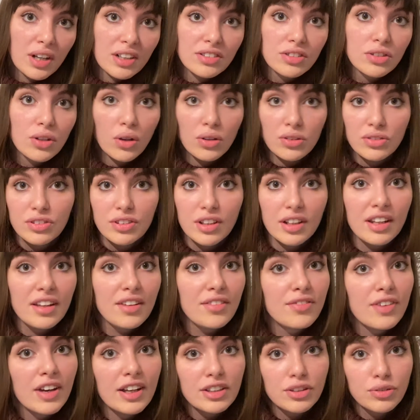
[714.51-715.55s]
has
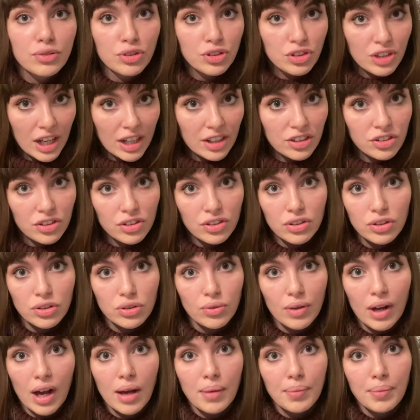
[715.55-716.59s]
constantly faced
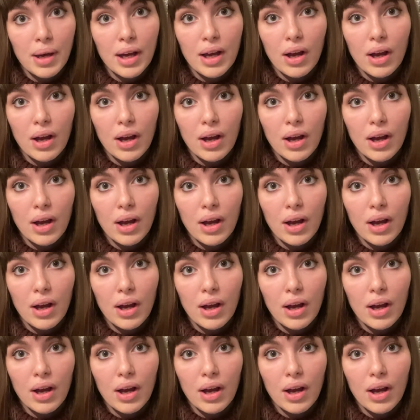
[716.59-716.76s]
rejections throughout